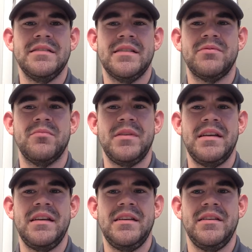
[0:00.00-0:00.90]
this will
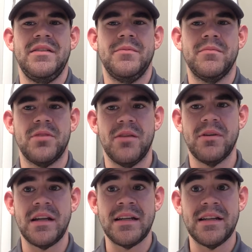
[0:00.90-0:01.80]
be pretty
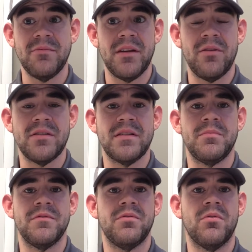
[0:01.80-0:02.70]
redundant. We've heard this
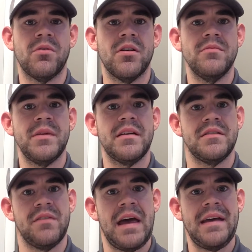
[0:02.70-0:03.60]
before
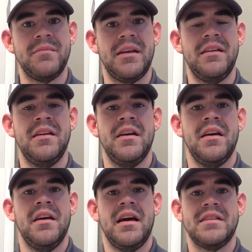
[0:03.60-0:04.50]
because you've had me
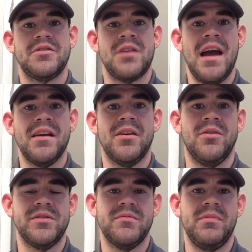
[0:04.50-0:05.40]
as a track
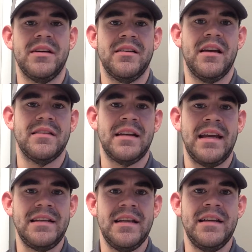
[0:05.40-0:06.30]
coach, but as an
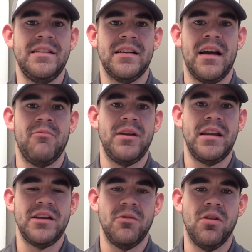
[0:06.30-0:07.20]
AD, we
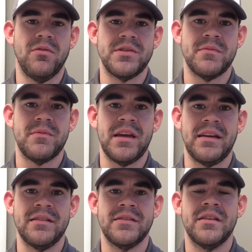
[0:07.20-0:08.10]
need to go over some
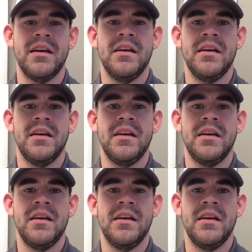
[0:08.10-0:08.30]
things.